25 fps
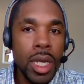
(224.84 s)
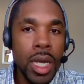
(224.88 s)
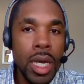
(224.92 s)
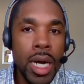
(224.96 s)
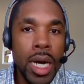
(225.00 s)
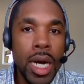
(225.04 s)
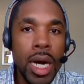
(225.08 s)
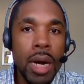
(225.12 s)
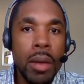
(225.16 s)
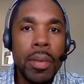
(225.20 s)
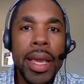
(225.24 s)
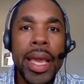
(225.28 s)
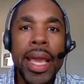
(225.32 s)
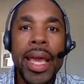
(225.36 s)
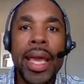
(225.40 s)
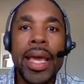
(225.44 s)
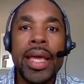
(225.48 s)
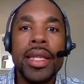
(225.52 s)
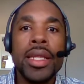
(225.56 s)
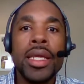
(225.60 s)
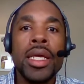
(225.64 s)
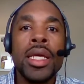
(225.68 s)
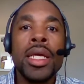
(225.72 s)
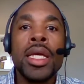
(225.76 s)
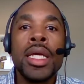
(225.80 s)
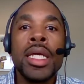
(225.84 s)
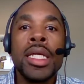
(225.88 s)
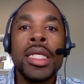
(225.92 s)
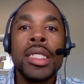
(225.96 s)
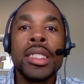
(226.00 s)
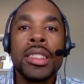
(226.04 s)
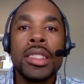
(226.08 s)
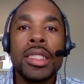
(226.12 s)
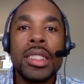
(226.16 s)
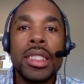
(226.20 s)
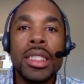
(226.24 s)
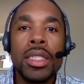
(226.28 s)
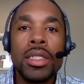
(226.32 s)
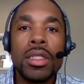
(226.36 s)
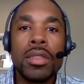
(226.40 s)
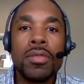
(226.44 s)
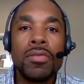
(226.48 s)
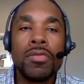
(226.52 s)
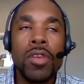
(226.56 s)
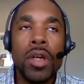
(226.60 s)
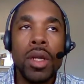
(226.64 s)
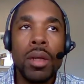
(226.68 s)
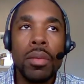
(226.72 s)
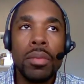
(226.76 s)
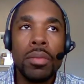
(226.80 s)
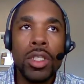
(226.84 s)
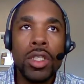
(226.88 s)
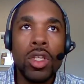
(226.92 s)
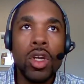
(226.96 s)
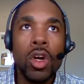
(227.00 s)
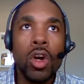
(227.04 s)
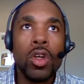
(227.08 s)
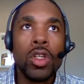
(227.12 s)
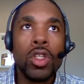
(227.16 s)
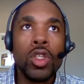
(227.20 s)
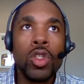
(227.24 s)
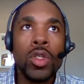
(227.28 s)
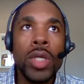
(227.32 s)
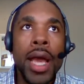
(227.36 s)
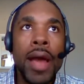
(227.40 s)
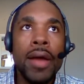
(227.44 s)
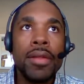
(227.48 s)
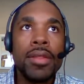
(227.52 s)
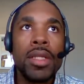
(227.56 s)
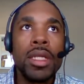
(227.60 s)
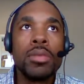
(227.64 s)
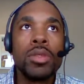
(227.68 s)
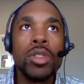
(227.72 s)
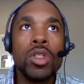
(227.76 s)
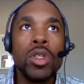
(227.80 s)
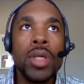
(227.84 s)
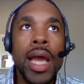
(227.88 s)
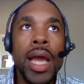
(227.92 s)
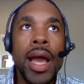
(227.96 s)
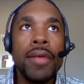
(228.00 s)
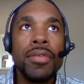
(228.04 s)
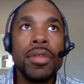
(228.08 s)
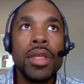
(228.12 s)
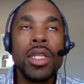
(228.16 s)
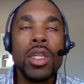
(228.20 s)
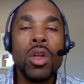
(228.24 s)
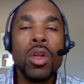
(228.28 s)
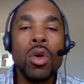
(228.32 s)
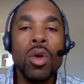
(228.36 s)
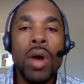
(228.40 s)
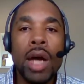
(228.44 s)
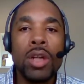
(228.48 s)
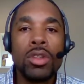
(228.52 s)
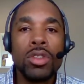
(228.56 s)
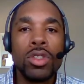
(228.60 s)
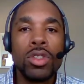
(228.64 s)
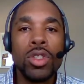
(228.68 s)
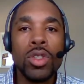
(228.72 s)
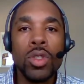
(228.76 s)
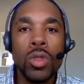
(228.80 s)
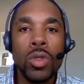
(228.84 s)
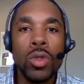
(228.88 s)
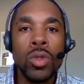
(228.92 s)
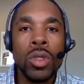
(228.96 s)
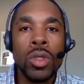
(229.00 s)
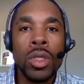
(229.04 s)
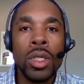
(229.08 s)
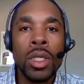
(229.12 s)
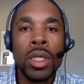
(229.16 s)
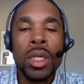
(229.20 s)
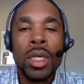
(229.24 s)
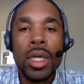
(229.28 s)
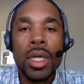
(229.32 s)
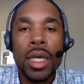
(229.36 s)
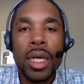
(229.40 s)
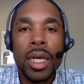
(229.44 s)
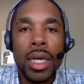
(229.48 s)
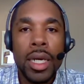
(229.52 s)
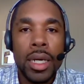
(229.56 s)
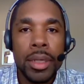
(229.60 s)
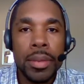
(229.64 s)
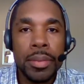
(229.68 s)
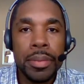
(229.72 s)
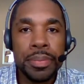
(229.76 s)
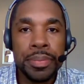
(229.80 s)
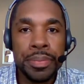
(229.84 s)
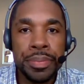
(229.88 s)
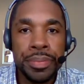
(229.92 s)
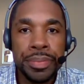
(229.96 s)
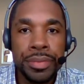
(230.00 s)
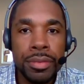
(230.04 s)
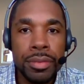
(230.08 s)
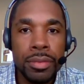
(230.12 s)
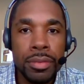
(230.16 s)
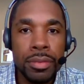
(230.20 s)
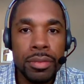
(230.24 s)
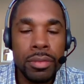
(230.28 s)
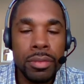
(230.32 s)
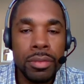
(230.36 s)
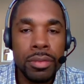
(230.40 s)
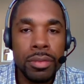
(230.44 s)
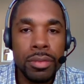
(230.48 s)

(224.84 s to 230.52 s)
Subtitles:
and for you have to know how um,